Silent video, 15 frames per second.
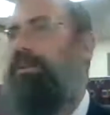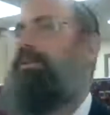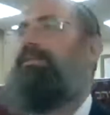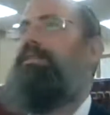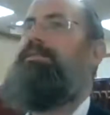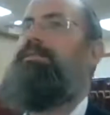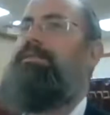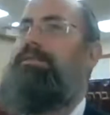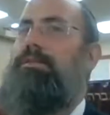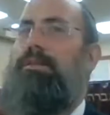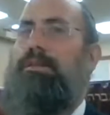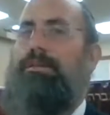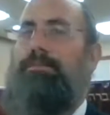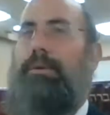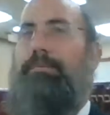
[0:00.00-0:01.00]
Atzeres or
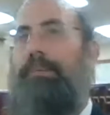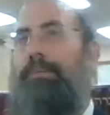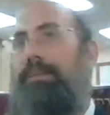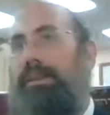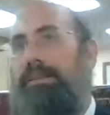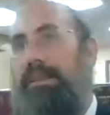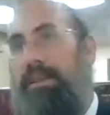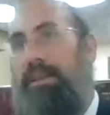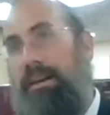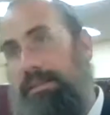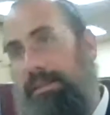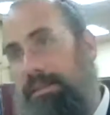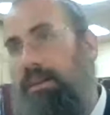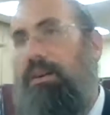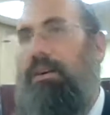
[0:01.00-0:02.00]
sukkahs. But people that say
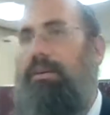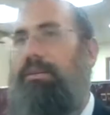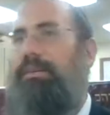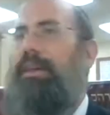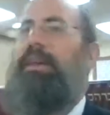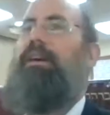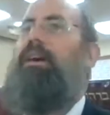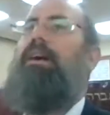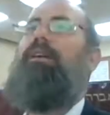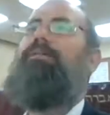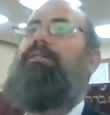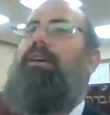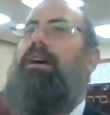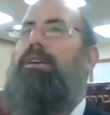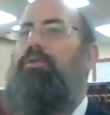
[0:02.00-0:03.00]
that's all, they
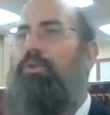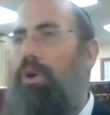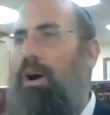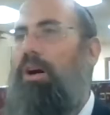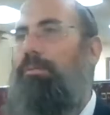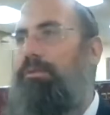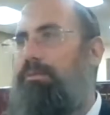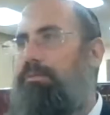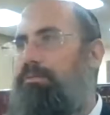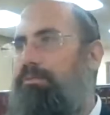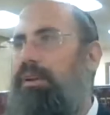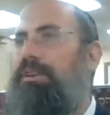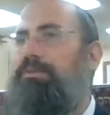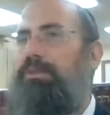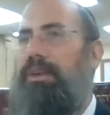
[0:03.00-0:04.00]
can't. You can't
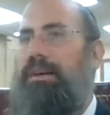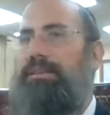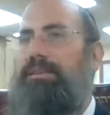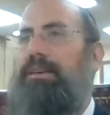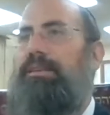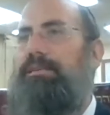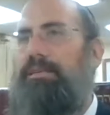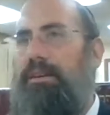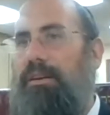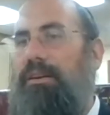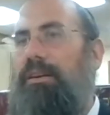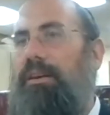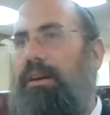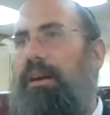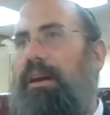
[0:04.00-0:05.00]
bring Shmini Atzeres
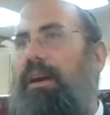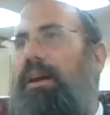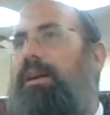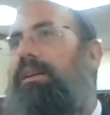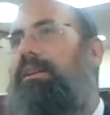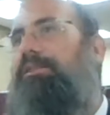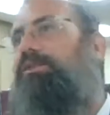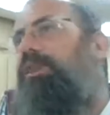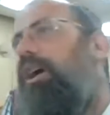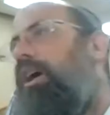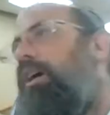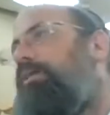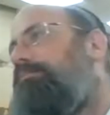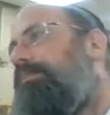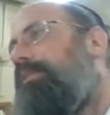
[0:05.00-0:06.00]
early because you
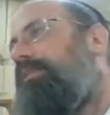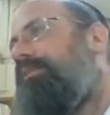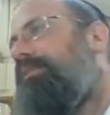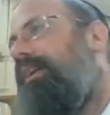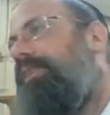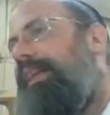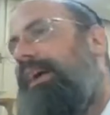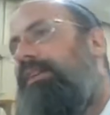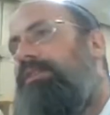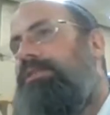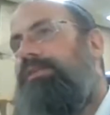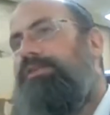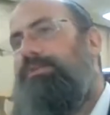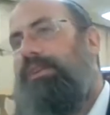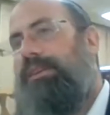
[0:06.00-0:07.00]
can't say thank
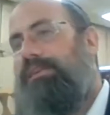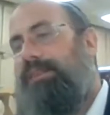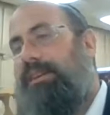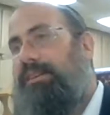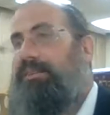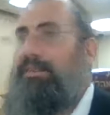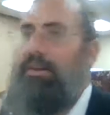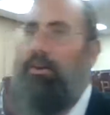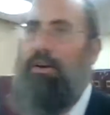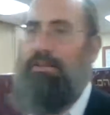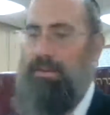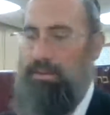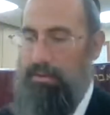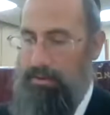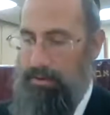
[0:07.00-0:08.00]
Hashem for Shmini Atzeres and then go and
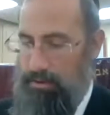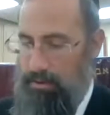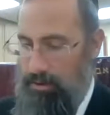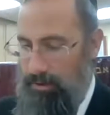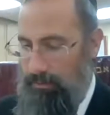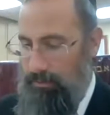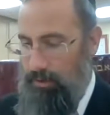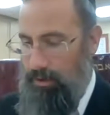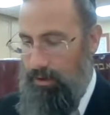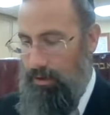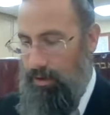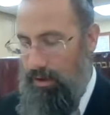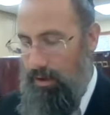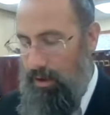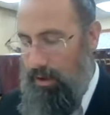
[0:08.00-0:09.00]
sit in the sukkah.
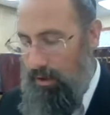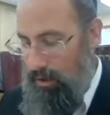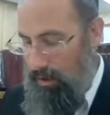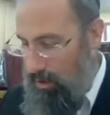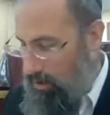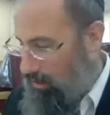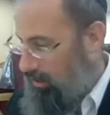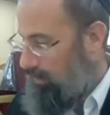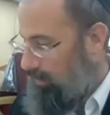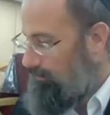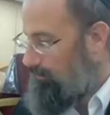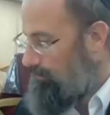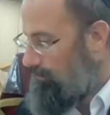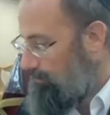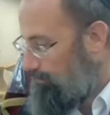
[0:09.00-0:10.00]
Okay,
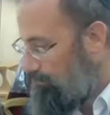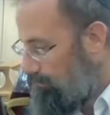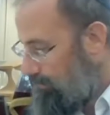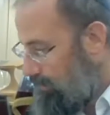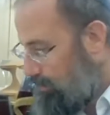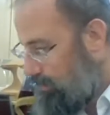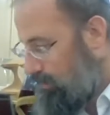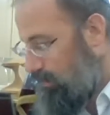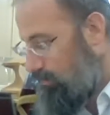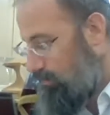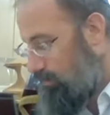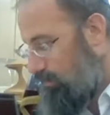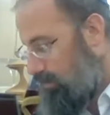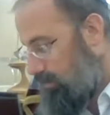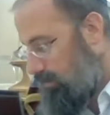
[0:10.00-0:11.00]
we don't
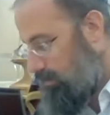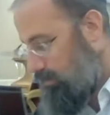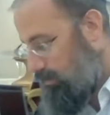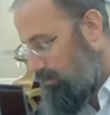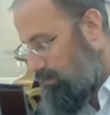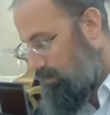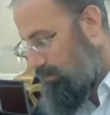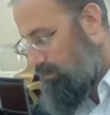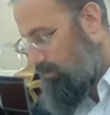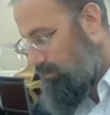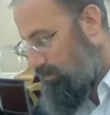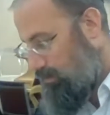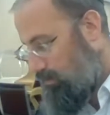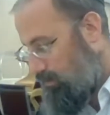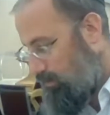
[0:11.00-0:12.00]
do it.
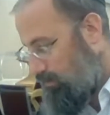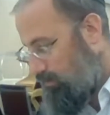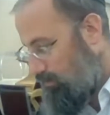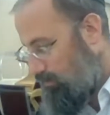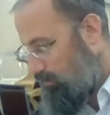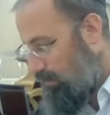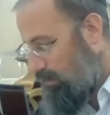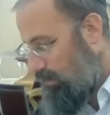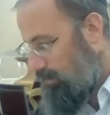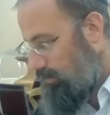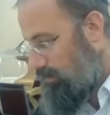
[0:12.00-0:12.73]
Right.